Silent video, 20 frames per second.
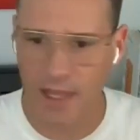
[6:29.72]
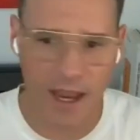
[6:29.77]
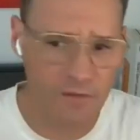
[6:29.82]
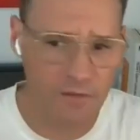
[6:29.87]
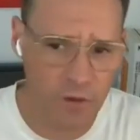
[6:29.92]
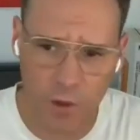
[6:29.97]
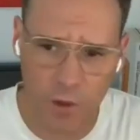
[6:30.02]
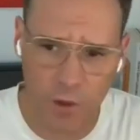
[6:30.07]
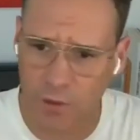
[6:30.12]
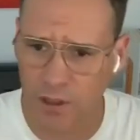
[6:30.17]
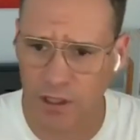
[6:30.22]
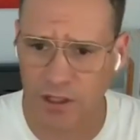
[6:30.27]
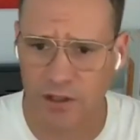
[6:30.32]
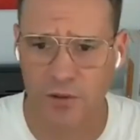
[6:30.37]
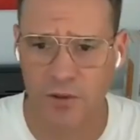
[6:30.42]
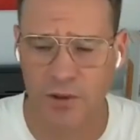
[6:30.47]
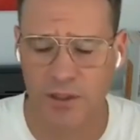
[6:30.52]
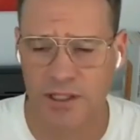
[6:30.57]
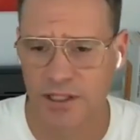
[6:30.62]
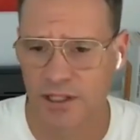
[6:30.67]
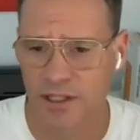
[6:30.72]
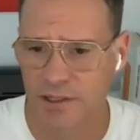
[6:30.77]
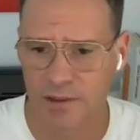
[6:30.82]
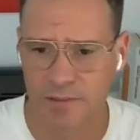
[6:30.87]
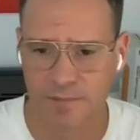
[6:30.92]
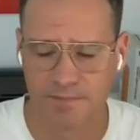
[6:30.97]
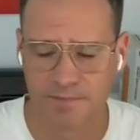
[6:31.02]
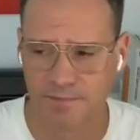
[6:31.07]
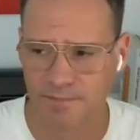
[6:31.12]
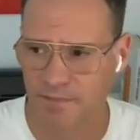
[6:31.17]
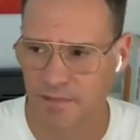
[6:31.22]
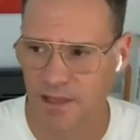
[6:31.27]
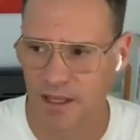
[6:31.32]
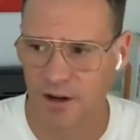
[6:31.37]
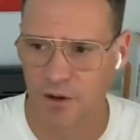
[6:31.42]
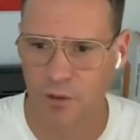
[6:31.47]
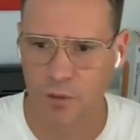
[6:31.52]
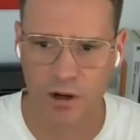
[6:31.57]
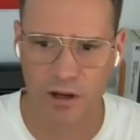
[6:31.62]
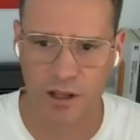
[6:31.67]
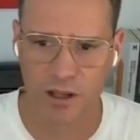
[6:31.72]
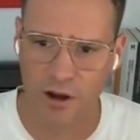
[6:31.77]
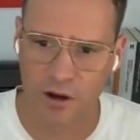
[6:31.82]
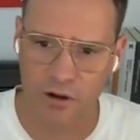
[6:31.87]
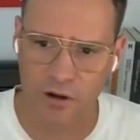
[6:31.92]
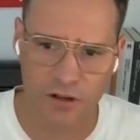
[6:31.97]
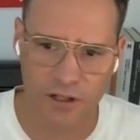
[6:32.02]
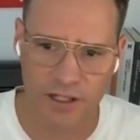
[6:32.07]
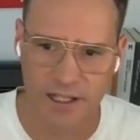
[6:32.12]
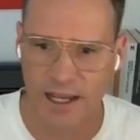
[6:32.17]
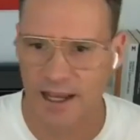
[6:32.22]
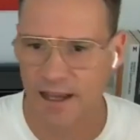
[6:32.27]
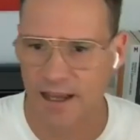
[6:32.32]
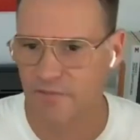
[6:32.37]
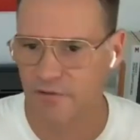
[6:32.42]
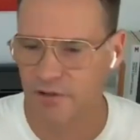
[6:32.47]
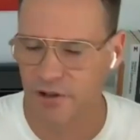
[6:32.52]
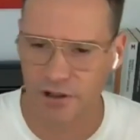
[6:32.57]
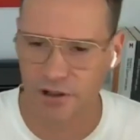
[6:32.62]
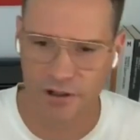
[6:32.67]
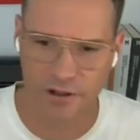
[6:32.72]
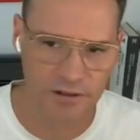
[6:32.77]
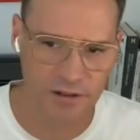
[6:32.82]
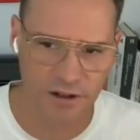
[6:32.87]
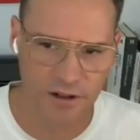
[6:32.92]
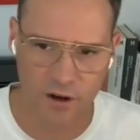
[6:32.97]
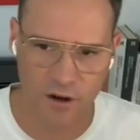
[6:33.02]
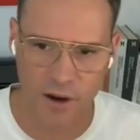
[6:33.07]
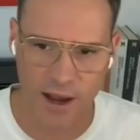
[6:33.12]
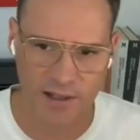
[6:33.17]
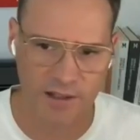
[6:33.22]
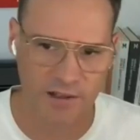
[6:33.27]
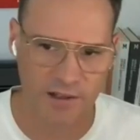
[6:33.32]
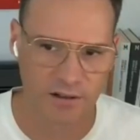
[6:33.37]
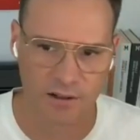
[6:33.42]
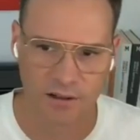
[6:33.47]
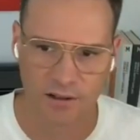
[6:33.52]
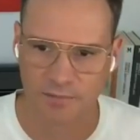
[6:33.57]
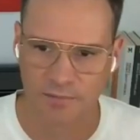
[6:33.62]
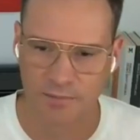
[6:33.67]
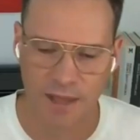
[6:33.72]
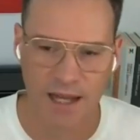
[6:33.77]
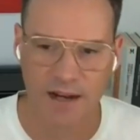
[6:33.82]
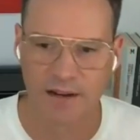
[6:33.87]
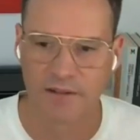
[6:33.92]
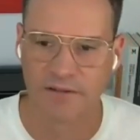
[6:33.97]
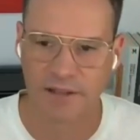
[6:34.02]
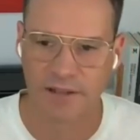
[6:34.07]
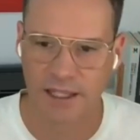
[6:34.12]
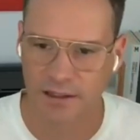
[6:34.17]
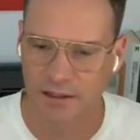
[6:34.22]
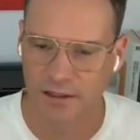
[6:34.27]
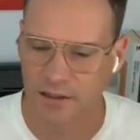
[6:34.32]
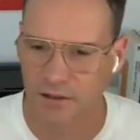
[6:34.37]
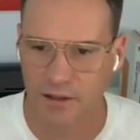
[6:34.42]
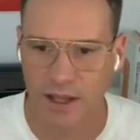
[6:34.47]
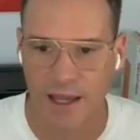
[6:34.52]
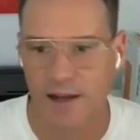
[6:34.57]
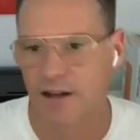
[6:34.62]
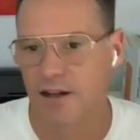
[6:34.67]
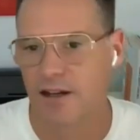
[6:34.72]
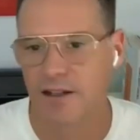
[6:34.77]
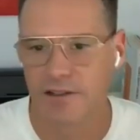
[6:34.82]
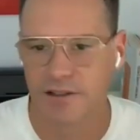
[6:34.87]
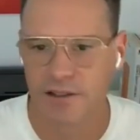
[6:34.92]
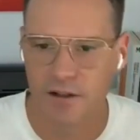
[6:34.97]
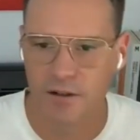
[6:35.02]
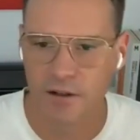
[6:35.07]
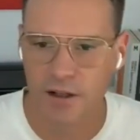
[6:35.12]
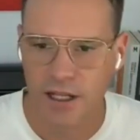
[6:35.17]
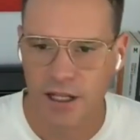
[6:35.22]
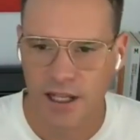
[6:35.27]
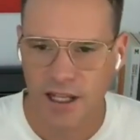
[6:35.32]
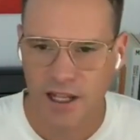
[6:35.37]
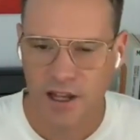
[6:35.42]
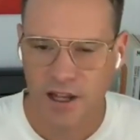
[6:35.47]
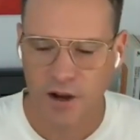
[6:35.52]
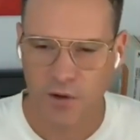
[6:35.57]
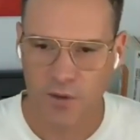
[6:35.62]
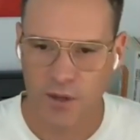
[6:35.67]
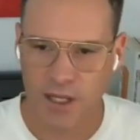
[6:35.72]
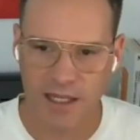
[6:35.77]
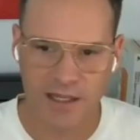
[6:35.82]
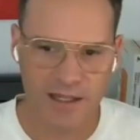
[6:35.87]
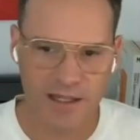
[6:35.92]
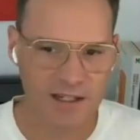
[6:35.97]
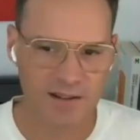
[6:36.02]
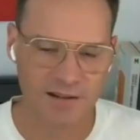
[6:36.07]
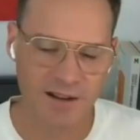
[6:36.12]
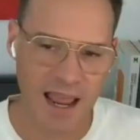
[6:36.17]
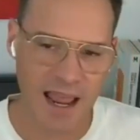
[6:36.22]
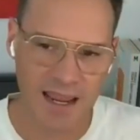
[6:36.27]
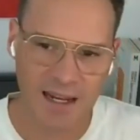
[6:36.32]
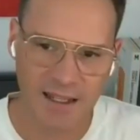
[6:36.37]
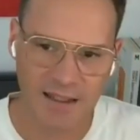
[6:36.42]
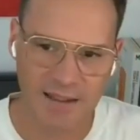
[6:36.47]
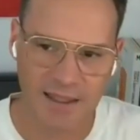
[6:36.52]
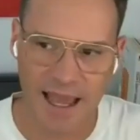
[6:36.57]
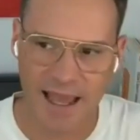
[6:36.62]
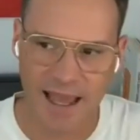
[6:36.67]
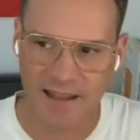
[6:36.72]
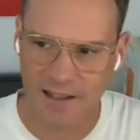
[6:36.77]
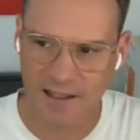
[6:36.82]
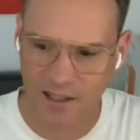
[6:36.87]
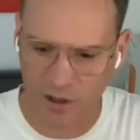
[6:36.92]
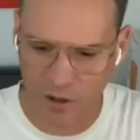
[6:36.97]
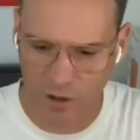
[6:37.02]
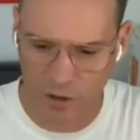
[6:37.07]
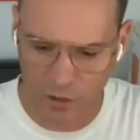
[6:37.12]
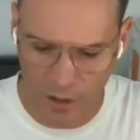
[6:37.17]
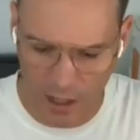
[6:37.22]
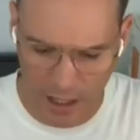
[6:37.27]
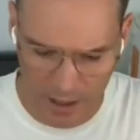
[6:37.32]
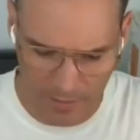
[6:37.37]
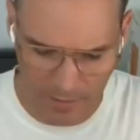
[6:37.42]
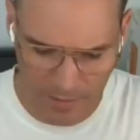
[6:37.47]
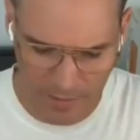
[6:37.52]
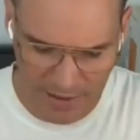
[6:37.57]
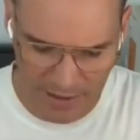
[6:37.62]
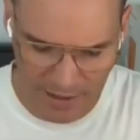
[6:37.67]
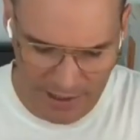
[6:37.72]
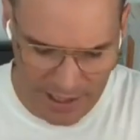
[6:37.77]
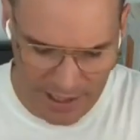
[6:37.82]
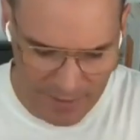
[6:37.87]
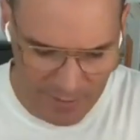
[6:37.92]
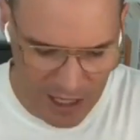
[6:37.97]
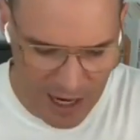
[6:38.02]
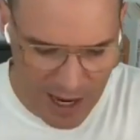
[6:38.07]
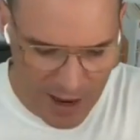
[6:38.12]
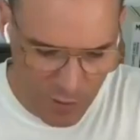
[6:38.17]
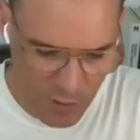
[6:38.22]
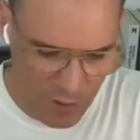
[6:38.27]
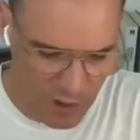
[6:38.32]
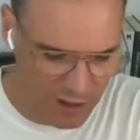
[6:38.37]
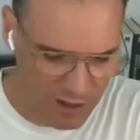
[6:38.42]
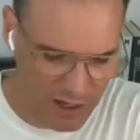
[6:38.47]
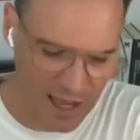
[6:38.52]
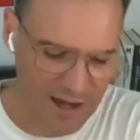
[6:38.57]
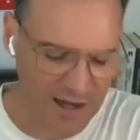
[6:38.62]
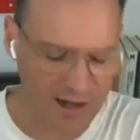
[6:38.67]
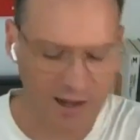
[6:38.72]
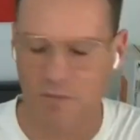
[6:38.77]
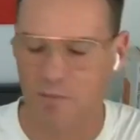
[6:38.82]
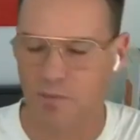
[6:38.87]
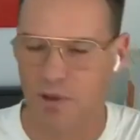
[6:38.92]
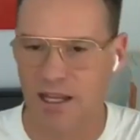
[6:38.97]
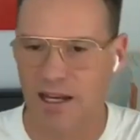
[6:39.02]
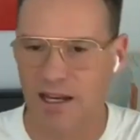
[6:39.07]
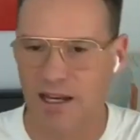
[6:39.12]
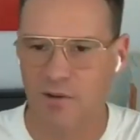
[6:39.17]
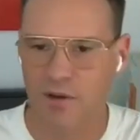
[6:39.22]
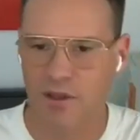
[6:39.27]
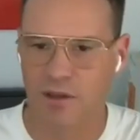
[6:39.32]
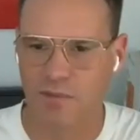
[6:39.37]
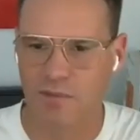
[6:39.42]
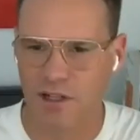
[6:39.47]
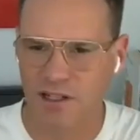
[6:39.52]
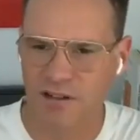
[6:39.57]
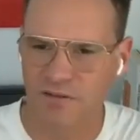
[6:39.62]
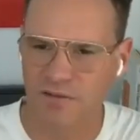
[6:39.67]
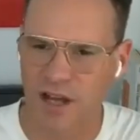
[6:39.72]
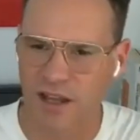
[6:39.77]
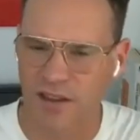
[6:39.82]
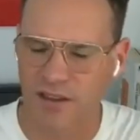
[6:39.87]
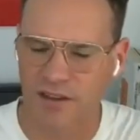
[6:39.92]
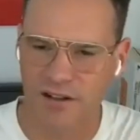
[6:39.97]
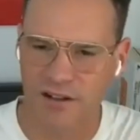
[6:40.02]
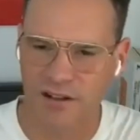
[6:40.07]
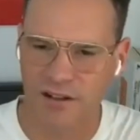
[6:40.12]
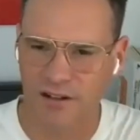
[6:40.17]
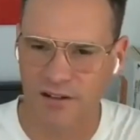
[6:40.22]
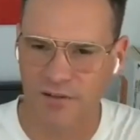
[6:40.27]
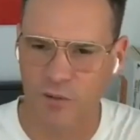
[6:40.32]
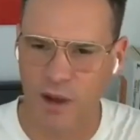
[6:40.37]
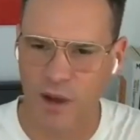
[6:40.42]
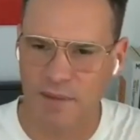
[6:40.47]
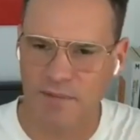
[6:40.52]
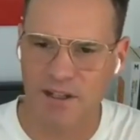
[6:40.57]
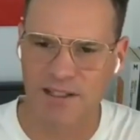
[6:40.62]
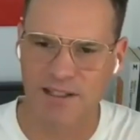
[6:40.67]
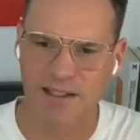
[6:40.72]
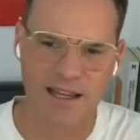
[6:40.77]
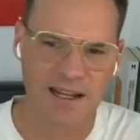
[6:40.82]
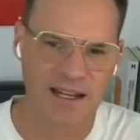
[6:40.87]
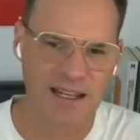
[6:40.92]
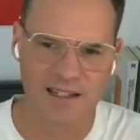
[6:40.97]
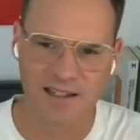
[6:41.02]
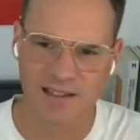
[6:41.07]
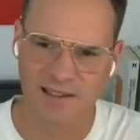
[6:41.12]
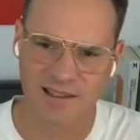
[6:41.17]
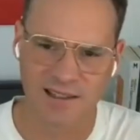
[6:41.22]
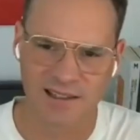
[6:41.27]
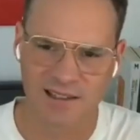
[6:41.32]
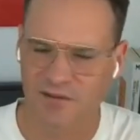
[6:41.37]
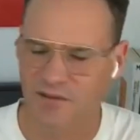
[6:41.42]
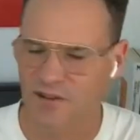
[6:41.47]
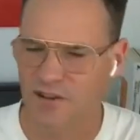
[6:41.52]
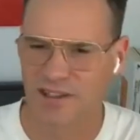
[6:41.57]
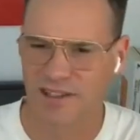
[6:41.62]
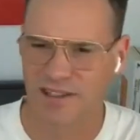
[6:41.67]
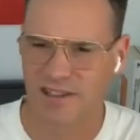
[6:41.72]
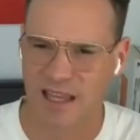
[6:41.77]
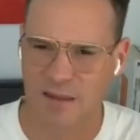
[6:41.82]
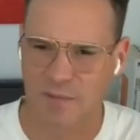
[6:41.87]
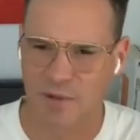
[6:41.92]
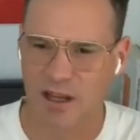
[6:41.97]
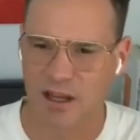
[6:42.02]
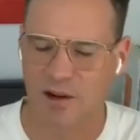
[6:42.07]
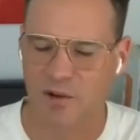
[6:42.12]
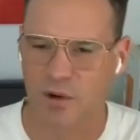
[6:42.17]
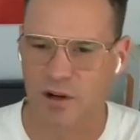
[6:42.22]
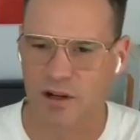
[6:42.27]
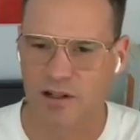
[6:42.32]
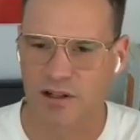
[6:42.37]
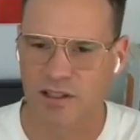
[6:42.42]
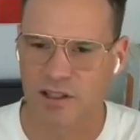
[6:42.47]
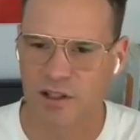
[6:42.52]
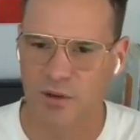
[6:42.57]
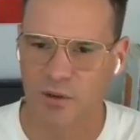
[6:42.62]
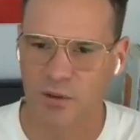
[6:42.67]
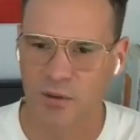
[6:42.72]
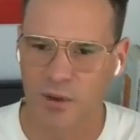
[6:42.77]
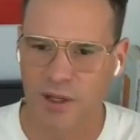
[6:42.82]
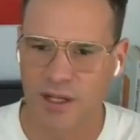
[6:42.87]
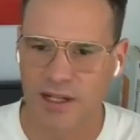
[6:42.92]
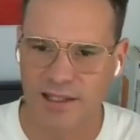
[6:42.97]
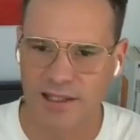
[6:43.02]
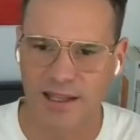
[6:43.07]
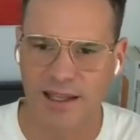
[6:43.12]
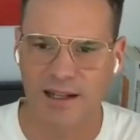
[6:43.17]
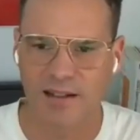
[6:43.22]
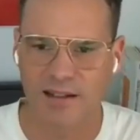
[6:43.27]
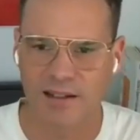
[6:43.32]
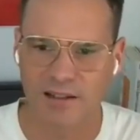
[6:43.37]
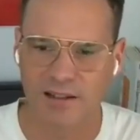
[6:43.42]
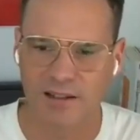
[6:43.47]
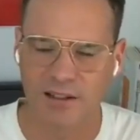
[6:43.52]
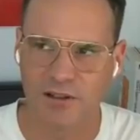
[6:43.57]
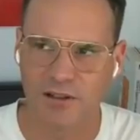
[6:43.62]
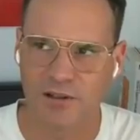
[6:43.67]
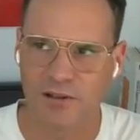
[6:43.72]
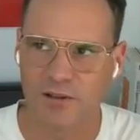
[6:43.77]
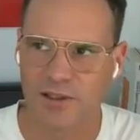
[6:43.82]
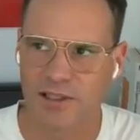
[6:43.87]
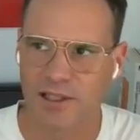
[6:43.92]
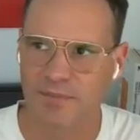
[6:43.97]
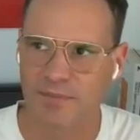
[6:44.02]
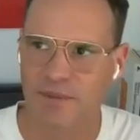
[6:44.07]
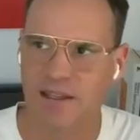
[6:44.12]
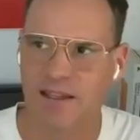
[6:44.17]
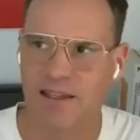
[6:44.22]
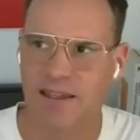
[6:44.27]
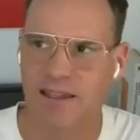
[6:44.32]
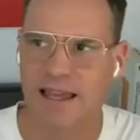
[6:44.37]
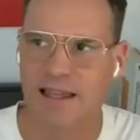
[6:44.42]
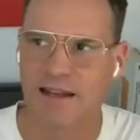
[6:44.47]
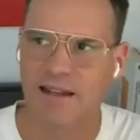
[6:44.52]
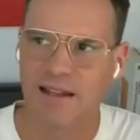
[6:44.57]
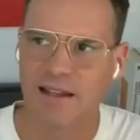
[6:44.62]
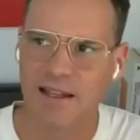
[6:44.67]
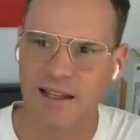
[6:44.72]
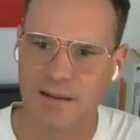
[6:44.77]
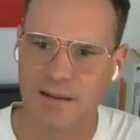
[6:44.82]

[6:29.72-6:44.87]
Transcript: everyone we knew was just you know working overtime for no extra benefit to, at all so we hated that and so um, at the same time we are kind of competing with a bunch of other web design agencies for the same kind of work so we decided to do something that